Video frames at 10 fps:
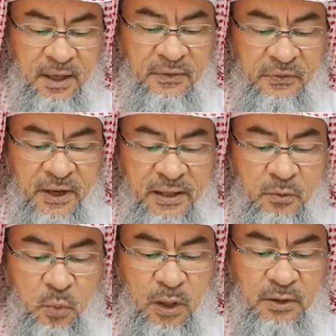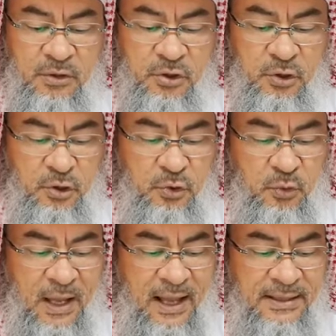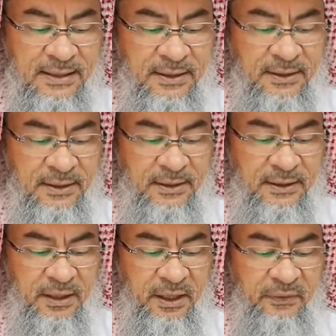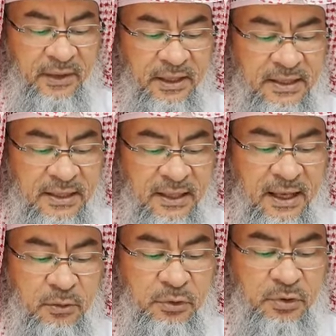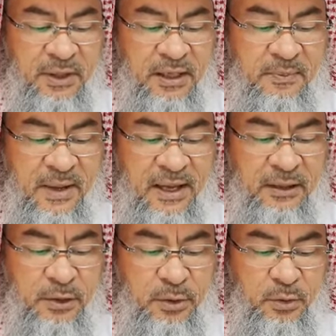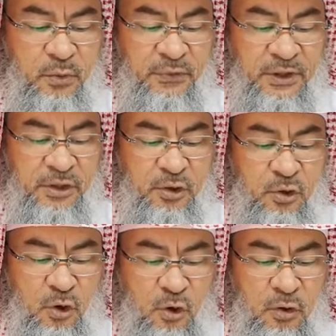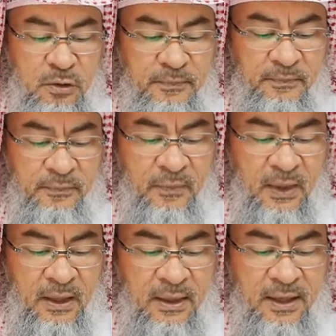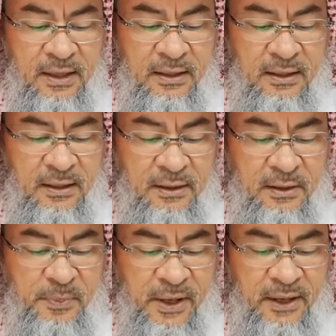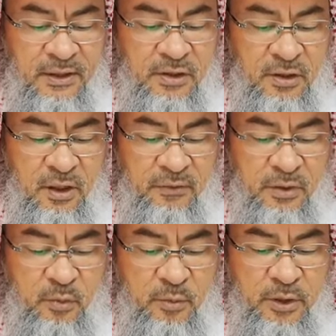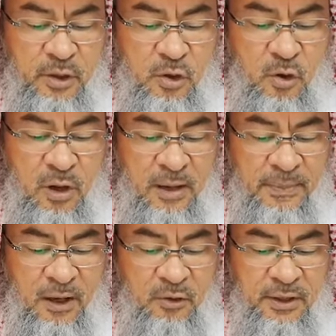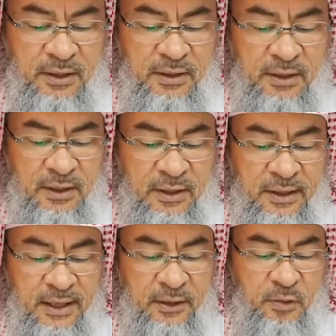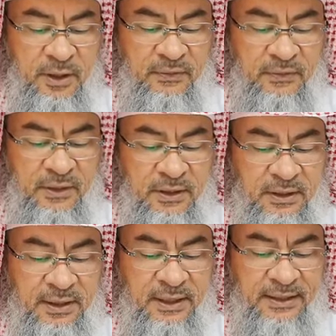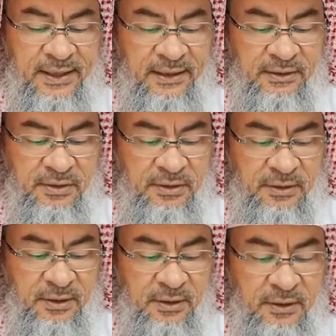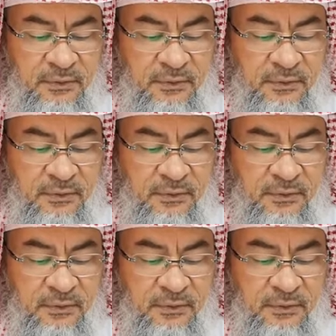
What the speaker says: My friend wants to ask if it is allowed to get married through video call. Then the parents of the woman know about it. Can you give details?